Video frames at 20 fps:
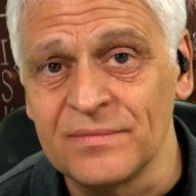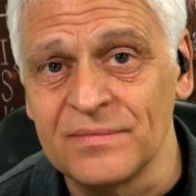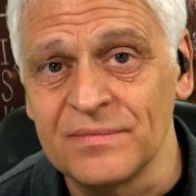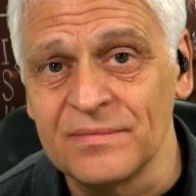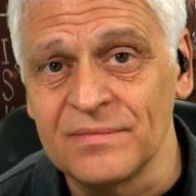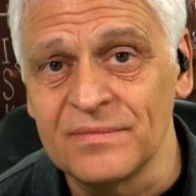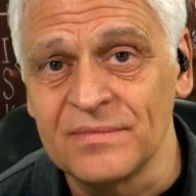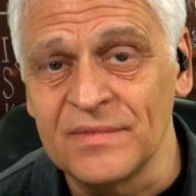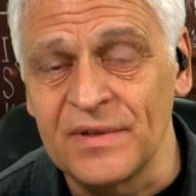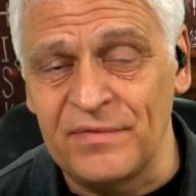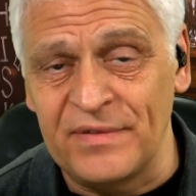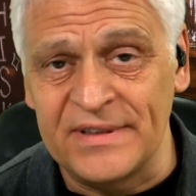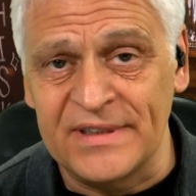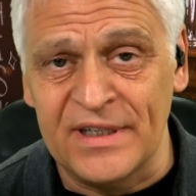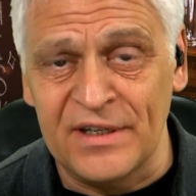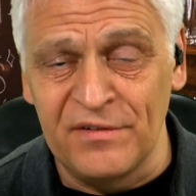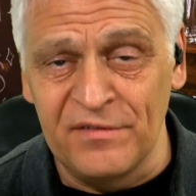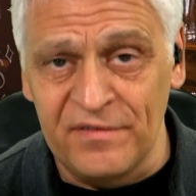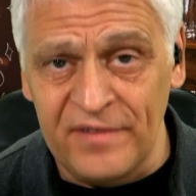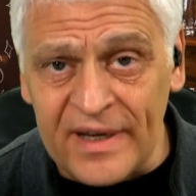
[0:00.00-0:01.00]
If he's
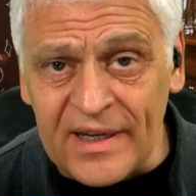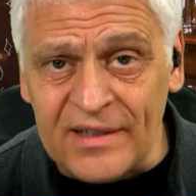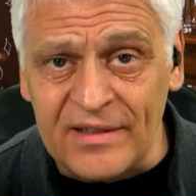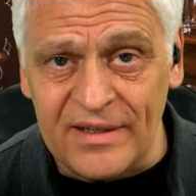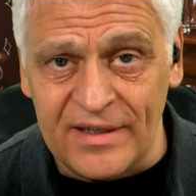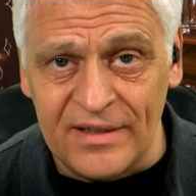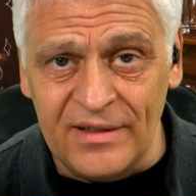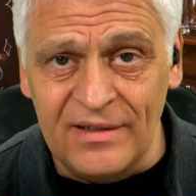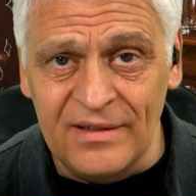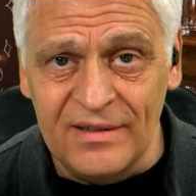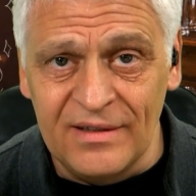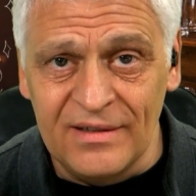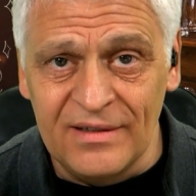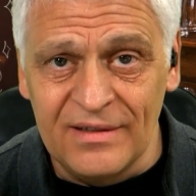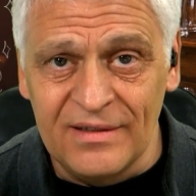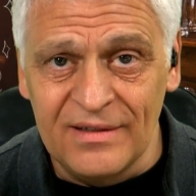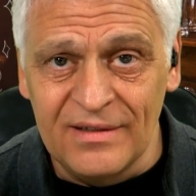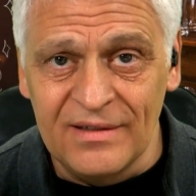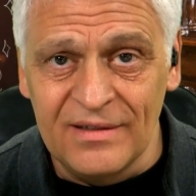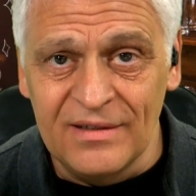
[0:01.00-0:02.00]
convicted
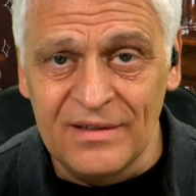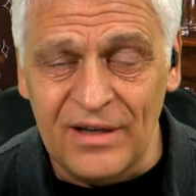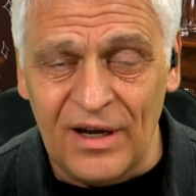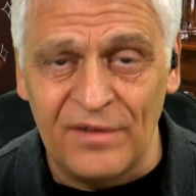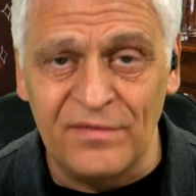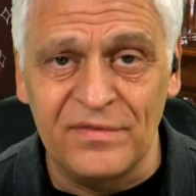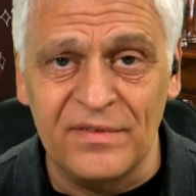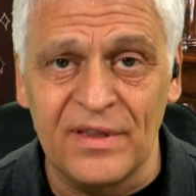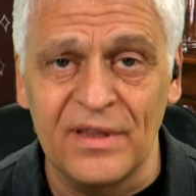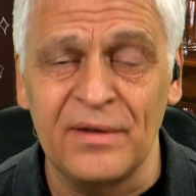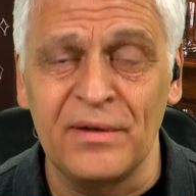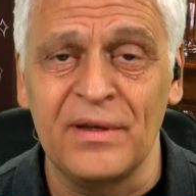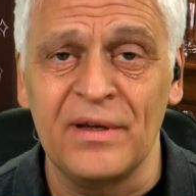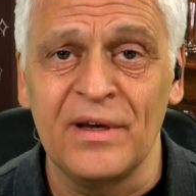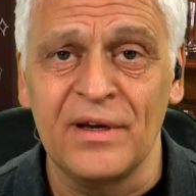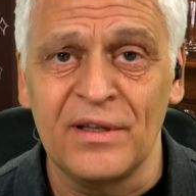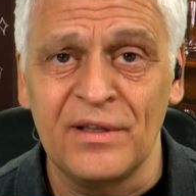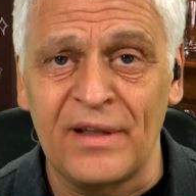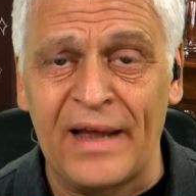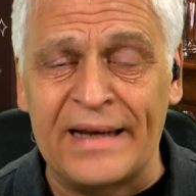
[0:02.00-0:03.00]
of the
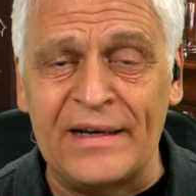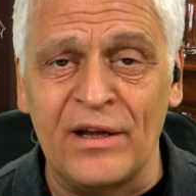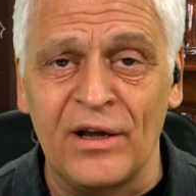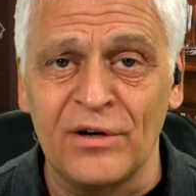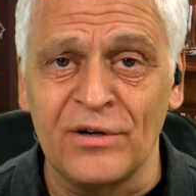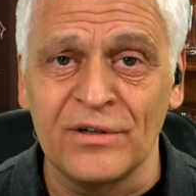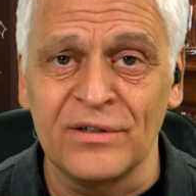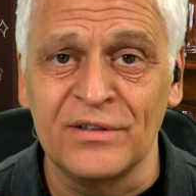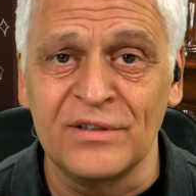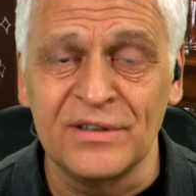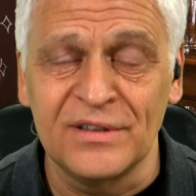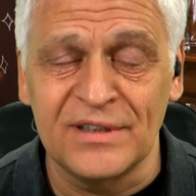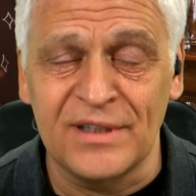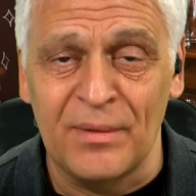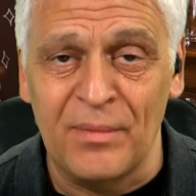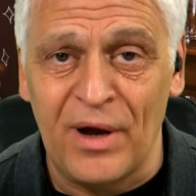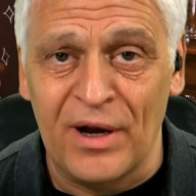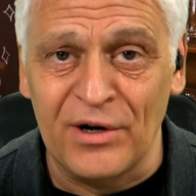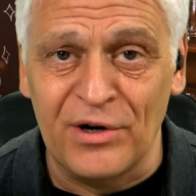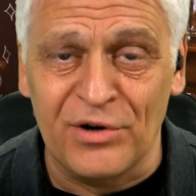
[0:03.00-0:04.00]
900 some
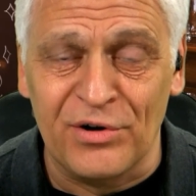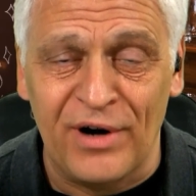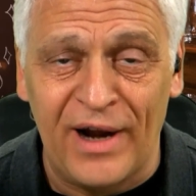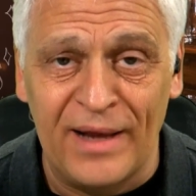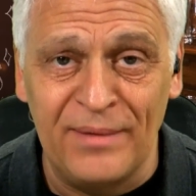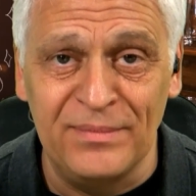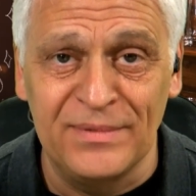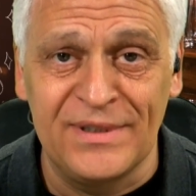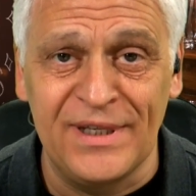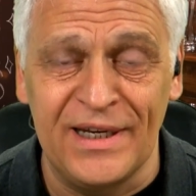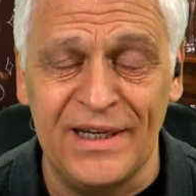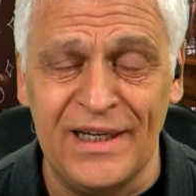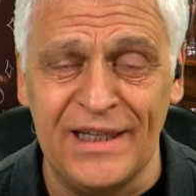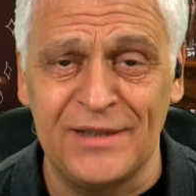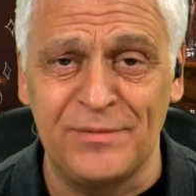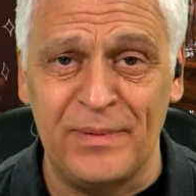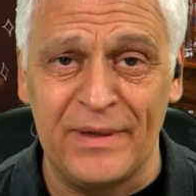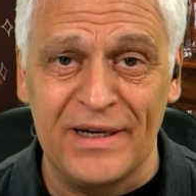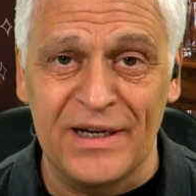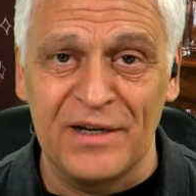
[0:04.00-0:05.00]
odd crimes that he's
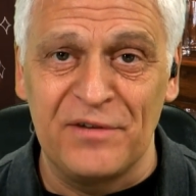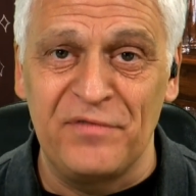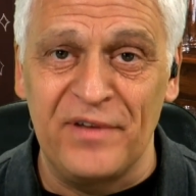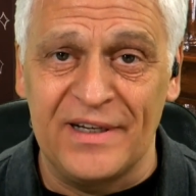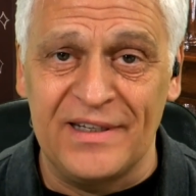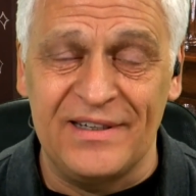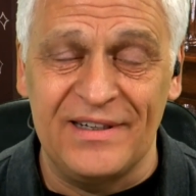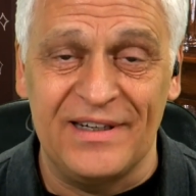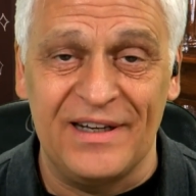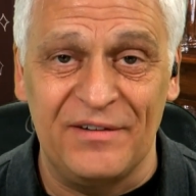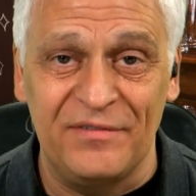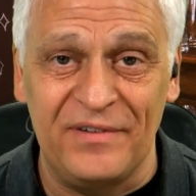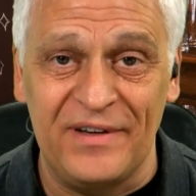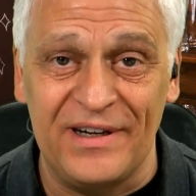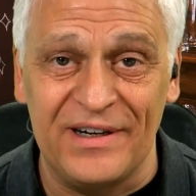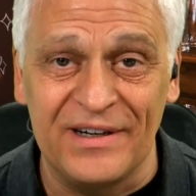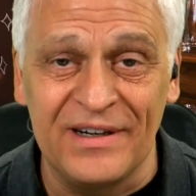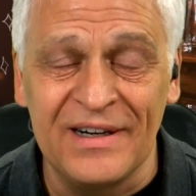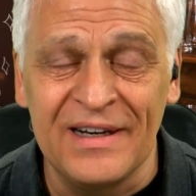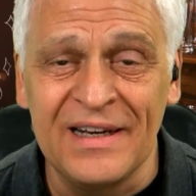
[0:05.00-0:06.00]
been convicted of
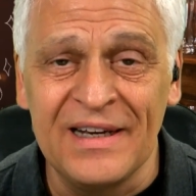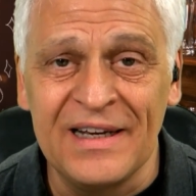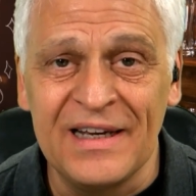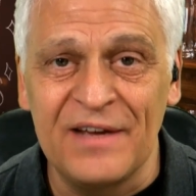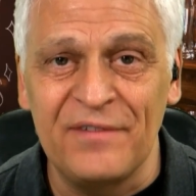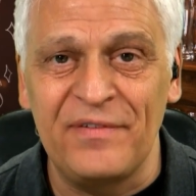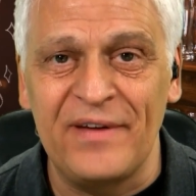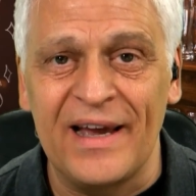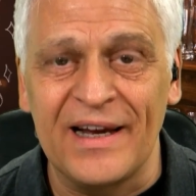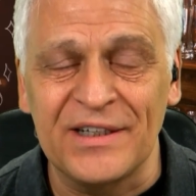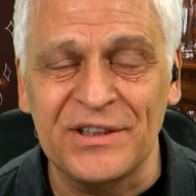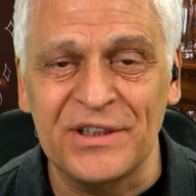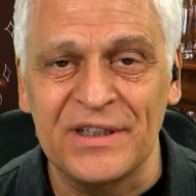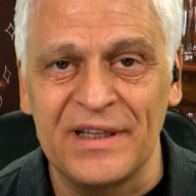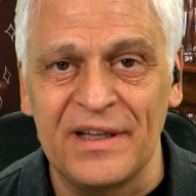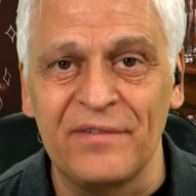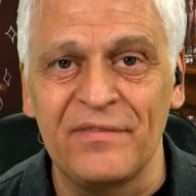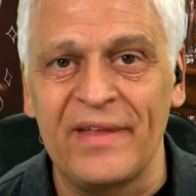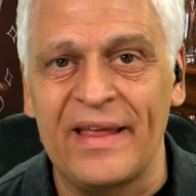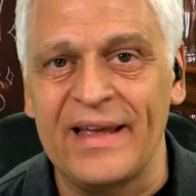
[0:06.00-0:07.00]
here, if
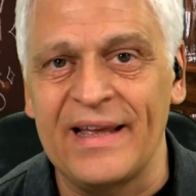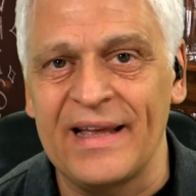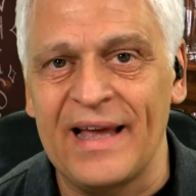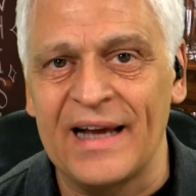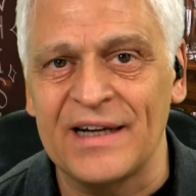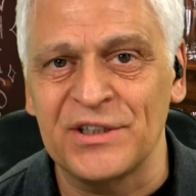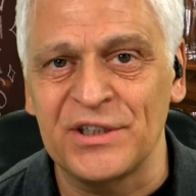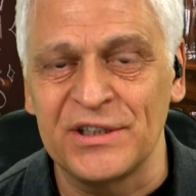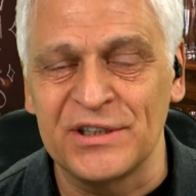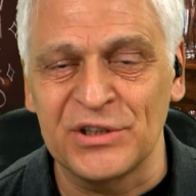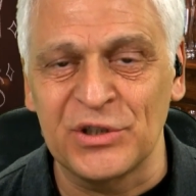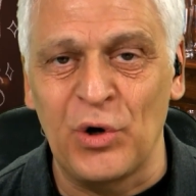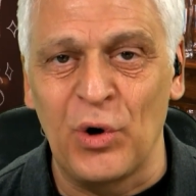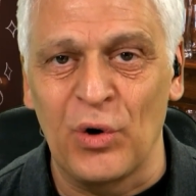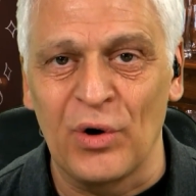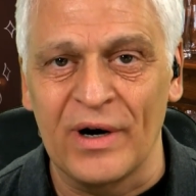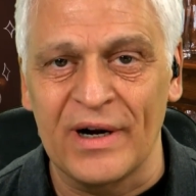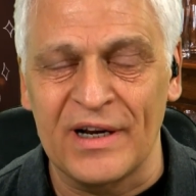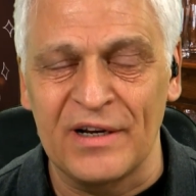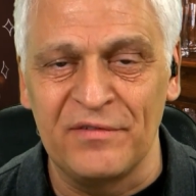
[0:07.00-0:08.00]
they actually score
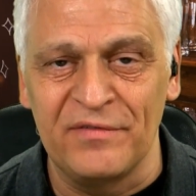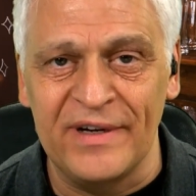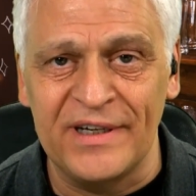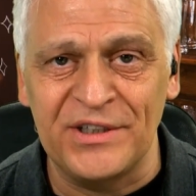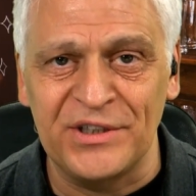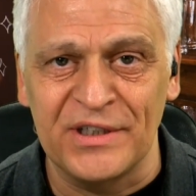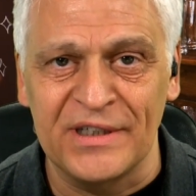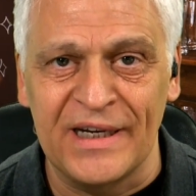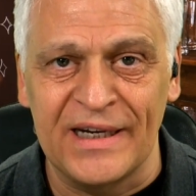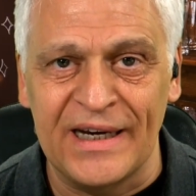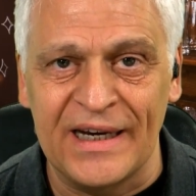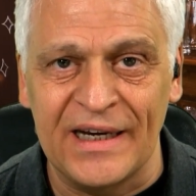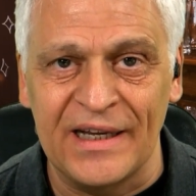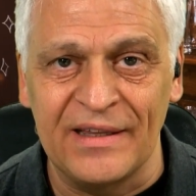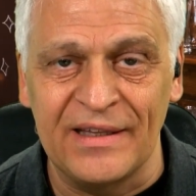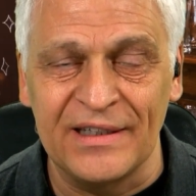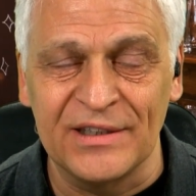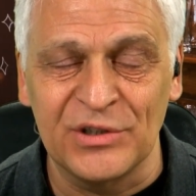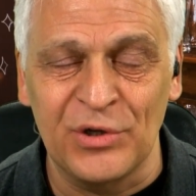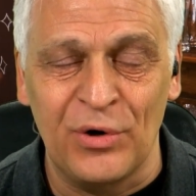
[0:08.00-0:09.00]
a conviction in any of
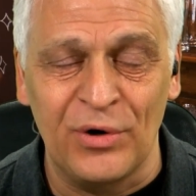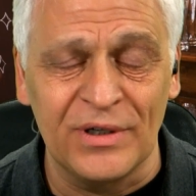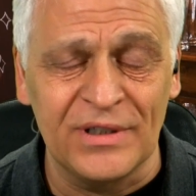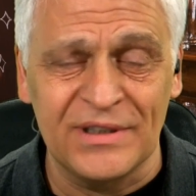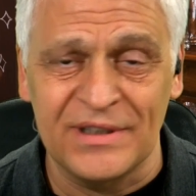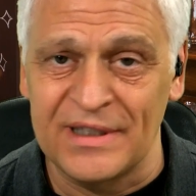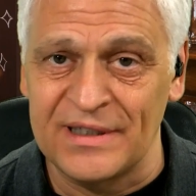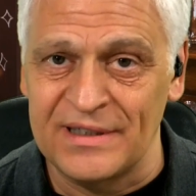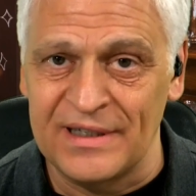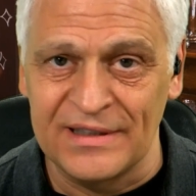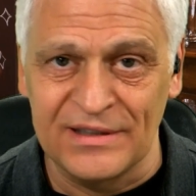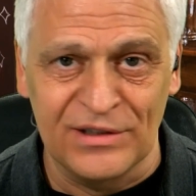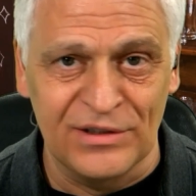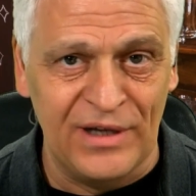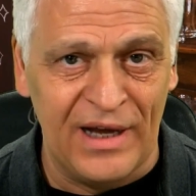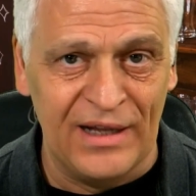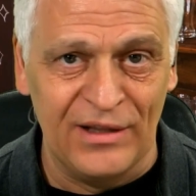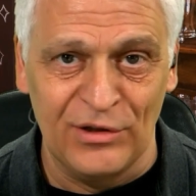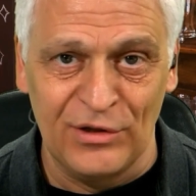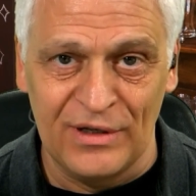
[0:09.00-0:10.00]
these courts, and it does
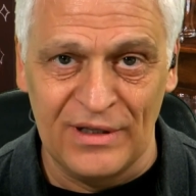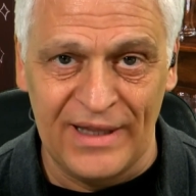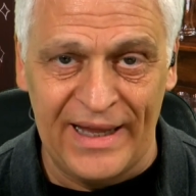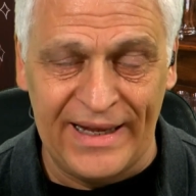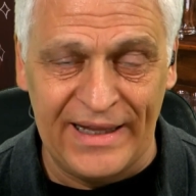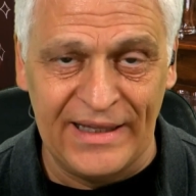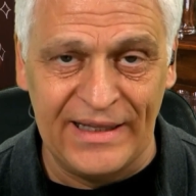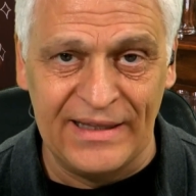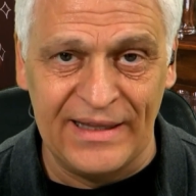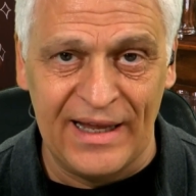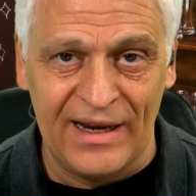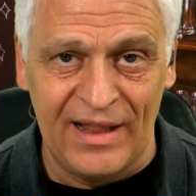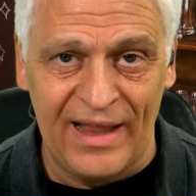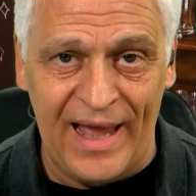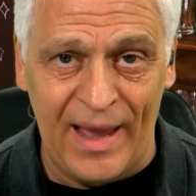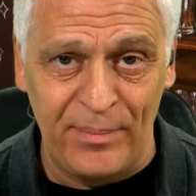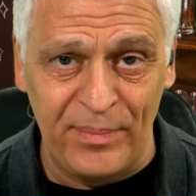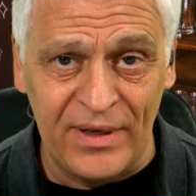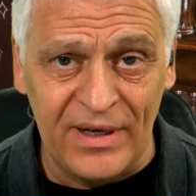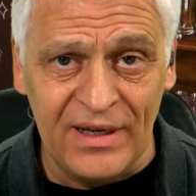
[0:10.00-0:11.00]
not look likely that'll
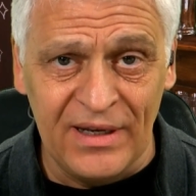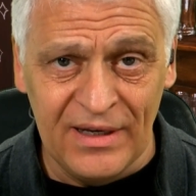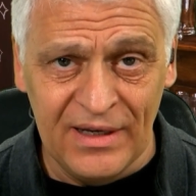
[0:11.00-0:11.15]
happen,